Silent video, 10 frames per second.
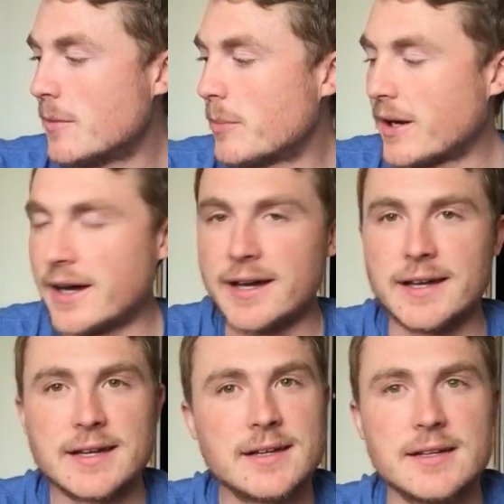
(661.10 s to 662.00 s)

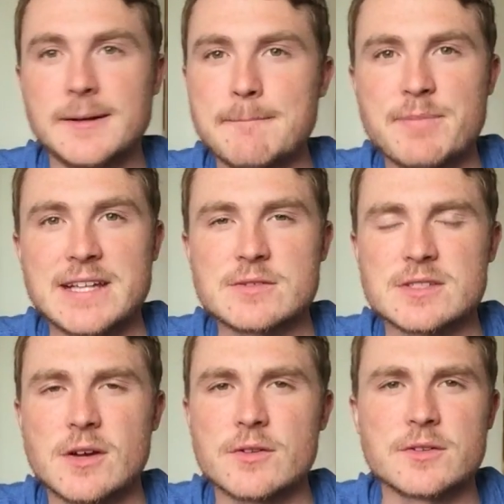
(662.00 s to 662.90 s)
but that's
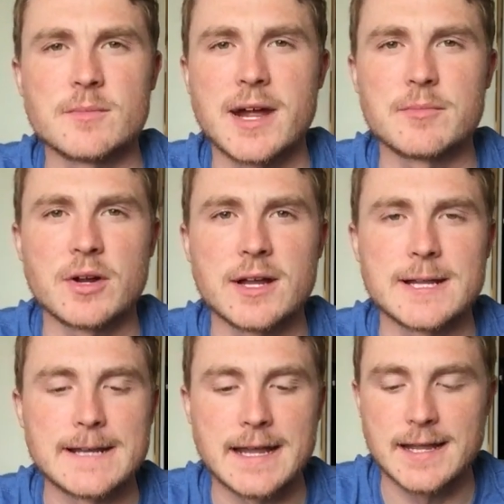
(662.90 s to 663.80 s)
what's going through my
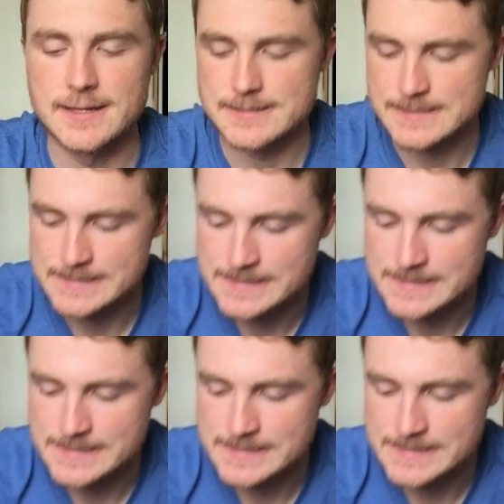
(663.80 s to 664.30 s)
brain, and